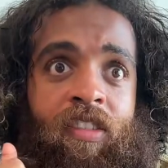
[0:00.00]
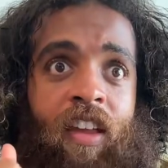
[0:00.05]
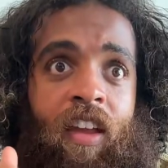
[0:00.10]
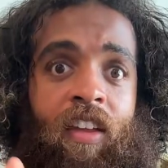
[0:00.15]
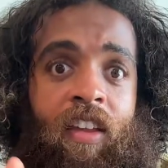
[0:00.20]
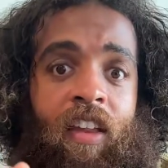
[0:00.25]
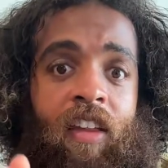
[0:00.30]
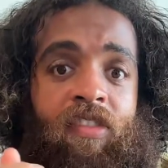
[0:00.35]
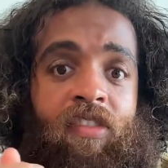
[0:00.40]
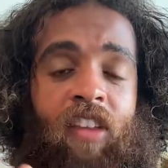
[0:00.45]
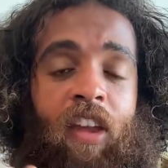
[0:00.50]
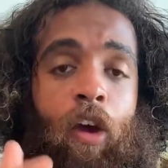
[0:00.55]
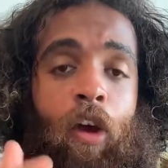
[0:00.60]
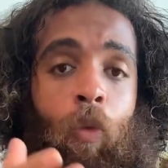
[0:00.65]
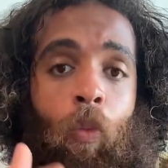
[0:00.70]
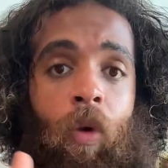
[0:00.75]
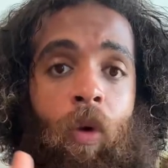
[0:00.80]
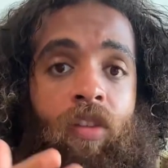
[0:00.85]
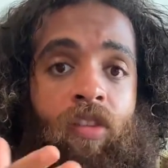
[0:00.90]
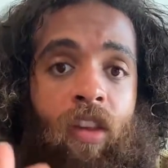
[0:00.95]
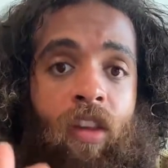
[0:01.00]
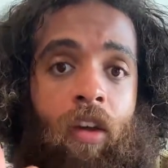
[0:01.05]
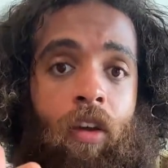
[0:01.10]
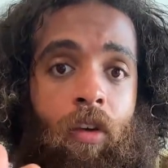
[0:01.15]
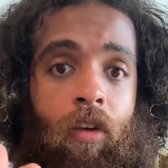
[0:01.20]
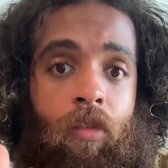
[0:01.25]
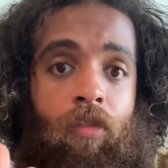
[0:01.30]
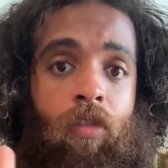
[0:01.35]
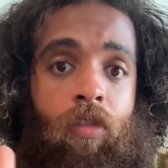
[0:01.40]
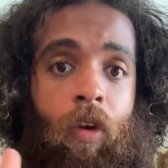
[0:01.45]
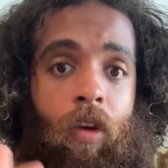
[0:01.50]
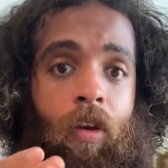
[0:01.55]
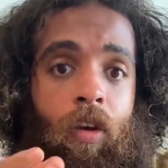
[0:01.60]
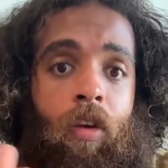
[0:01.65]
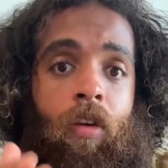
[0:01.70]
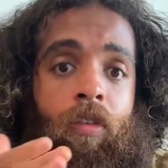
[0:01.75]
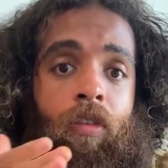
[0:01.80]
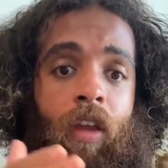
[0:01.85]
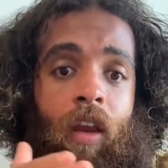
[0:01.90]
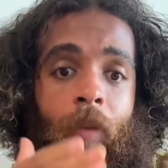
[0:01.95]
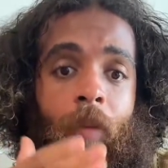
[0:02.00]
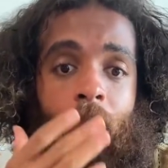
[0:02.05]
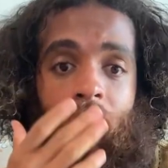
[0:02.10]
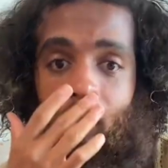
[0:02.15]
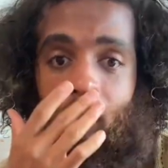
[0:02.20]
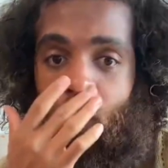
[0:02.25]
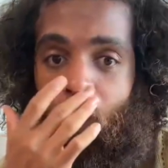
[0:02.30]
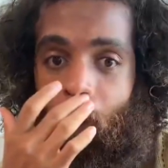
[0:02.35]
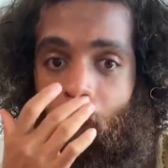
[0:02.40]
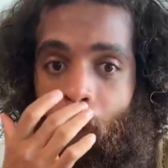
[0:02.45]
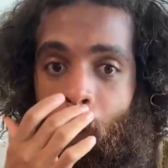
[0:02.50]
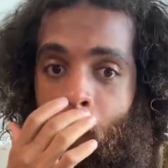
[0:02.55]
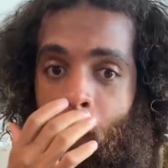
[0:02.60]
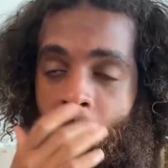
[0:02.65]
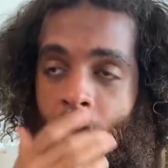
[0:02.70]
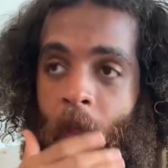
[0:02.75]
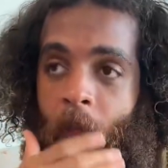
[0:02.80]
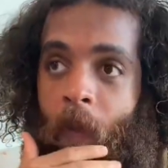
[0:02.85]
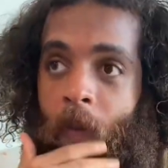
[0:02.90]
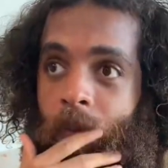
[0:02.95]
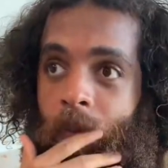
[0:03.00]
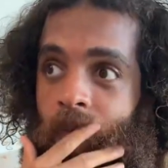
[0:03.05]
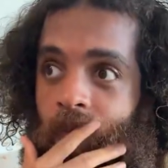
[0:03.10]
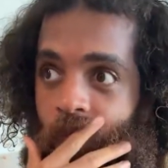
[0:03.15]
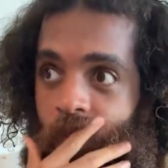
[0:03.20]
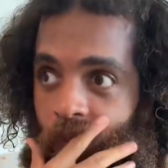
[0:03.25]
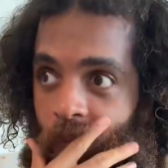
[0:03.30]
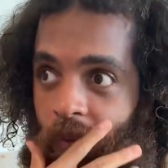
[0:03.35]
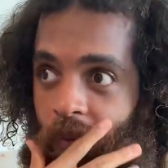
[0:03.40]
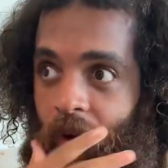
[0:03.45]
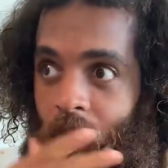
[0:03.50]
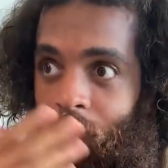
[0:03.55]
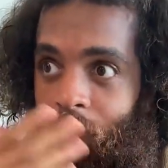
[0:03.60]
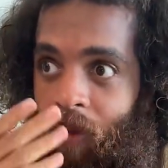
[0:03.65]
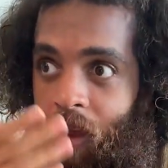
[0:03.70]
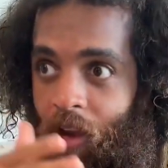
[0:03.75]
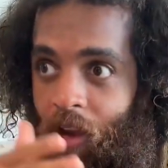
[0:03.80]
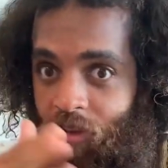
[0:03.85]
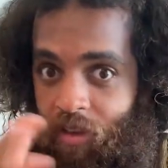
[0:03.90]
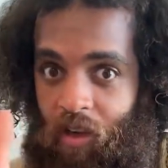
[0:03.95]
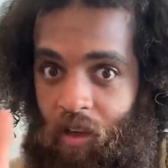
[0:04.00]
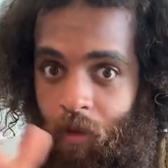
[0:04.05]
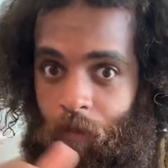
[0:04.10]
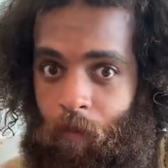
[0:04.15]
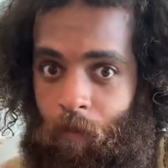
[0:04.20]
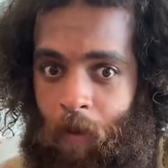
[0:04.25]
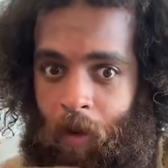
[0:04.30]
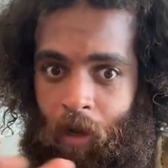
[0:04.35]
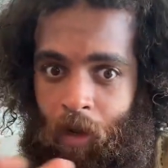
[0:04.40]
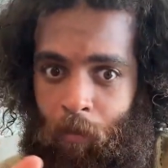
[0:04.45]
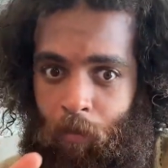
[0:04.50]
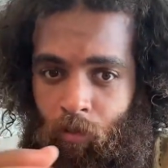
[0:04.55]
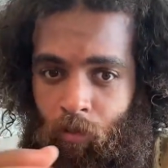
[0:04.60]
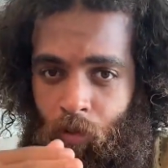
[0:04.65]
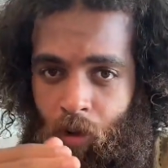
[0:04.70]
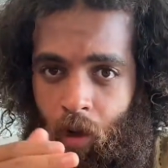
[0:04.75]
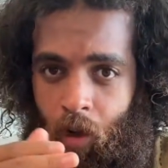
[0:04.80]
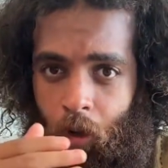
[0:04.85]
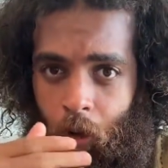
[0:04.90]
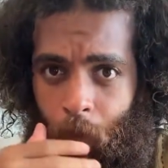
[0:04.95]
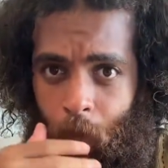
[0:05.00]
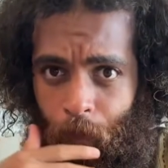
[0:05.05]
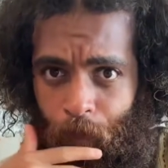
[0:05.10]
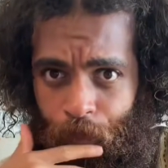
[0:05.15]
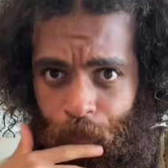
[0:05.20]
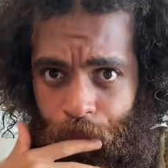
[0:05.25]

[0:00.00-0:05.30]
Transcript: stay like stay on one scale so I know that I'm like what I actually my numbers really are.